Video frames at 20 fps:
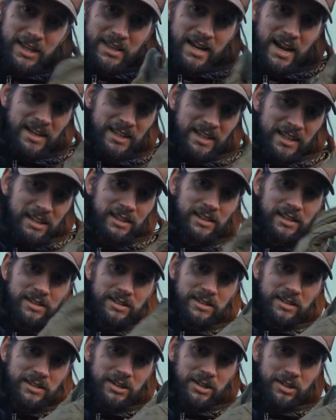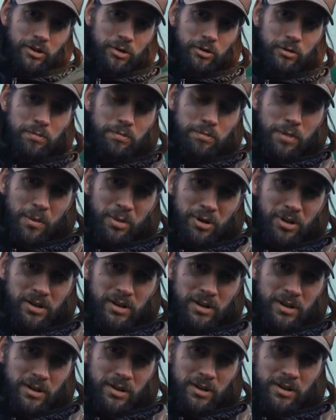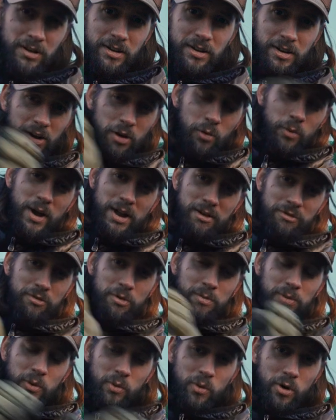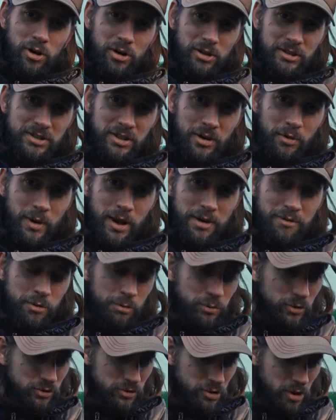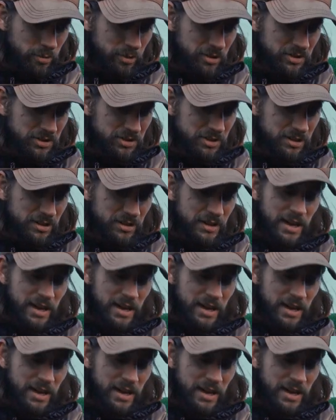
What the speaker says: in that little, you know, bubble away from the world, away from your troubles.